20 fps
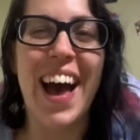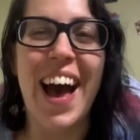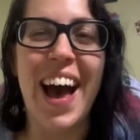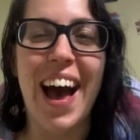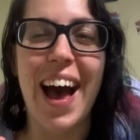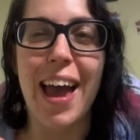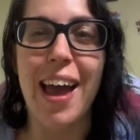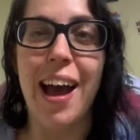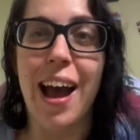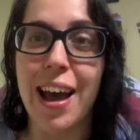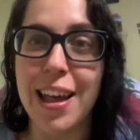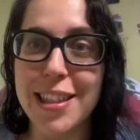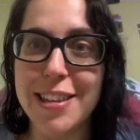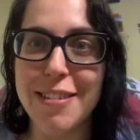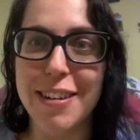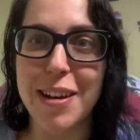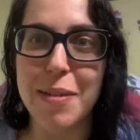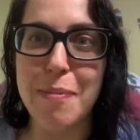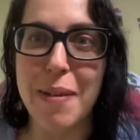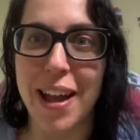I highly
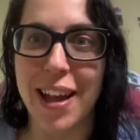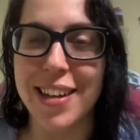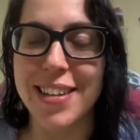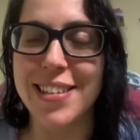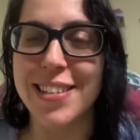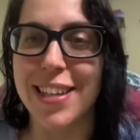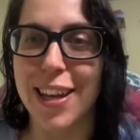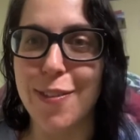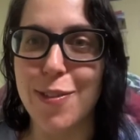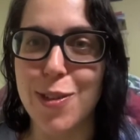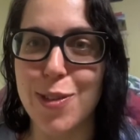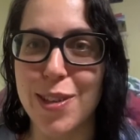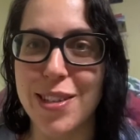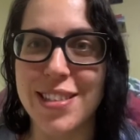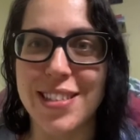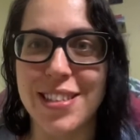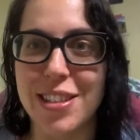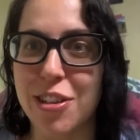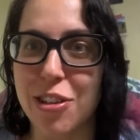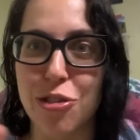recommend, to save you
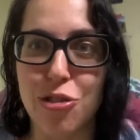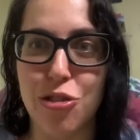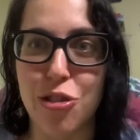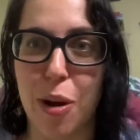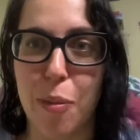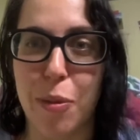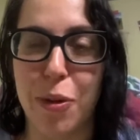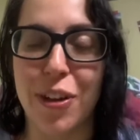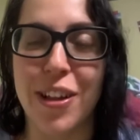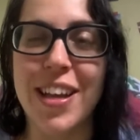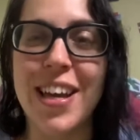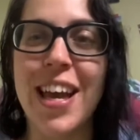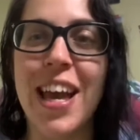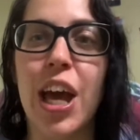this trouble,